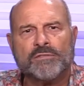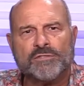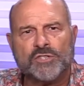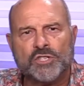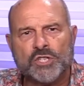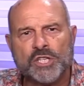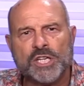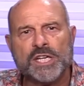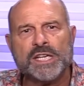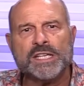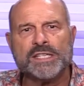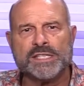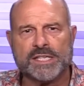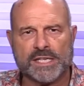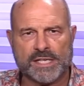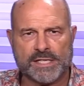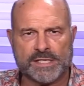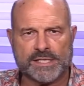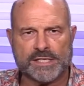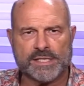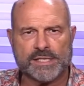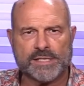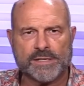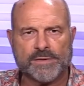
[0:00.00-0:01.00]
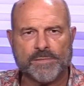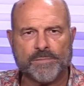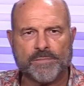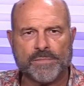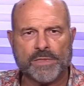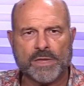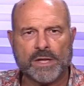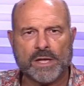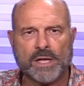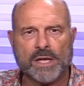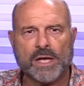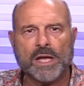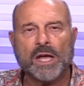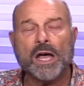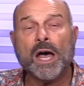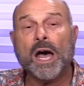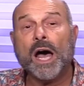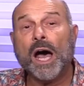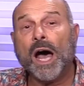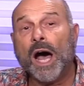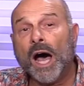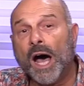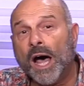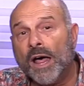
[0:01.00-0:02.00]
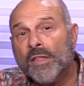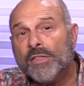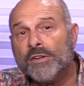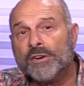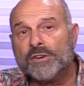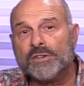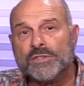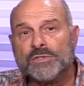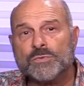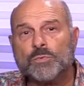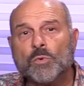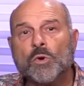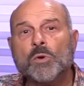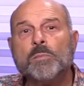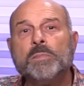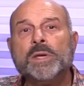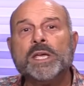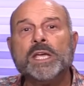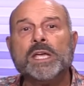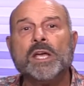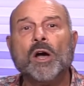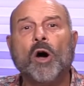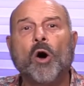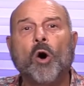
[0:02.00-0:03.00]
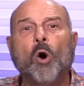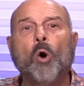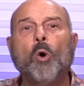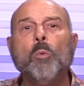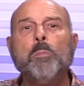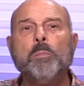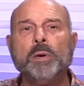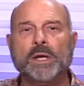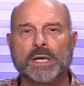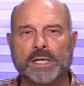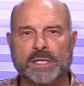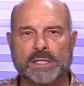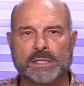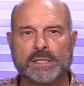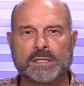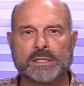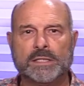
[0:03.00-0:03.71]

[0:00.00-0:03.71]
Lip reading: of Jesus, others will be open